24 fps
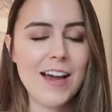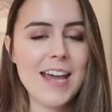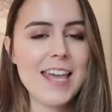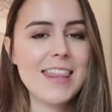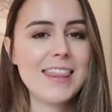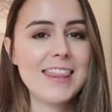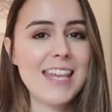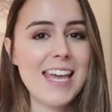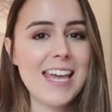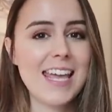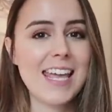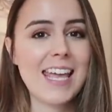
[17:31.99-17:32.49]

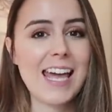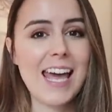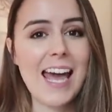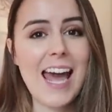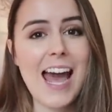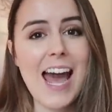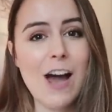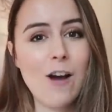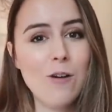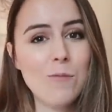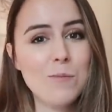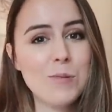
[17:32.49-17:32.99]
I think
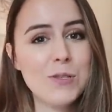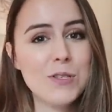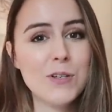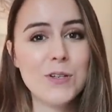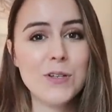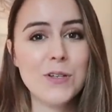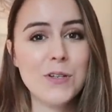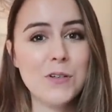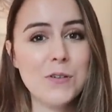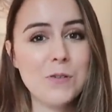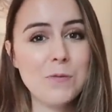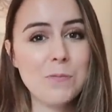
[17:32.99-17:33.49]

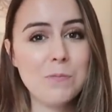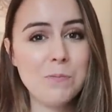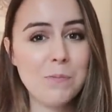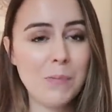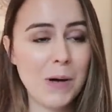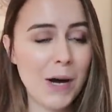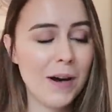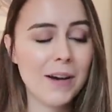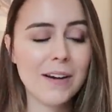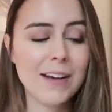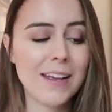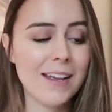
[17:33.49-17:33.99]
absolute
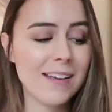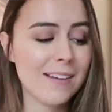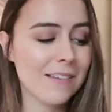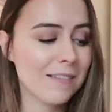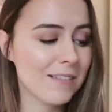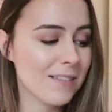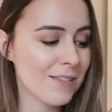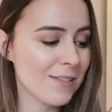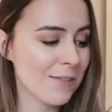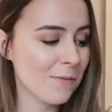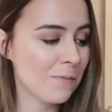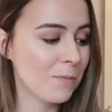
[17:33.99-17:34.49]

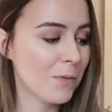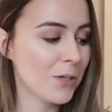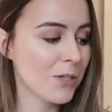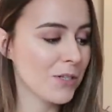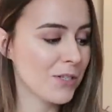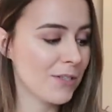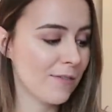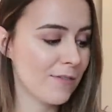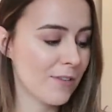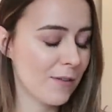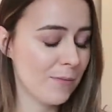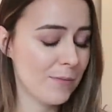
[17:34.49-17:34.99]
bargains,
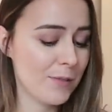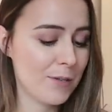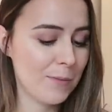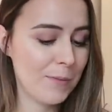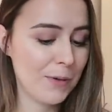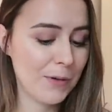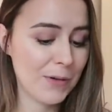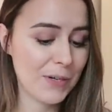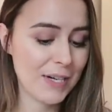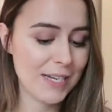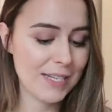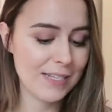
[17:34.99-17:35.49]
most of them,
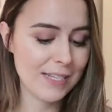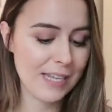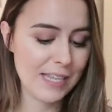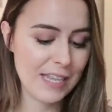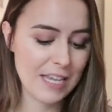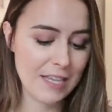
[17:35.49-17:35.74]
to be honest.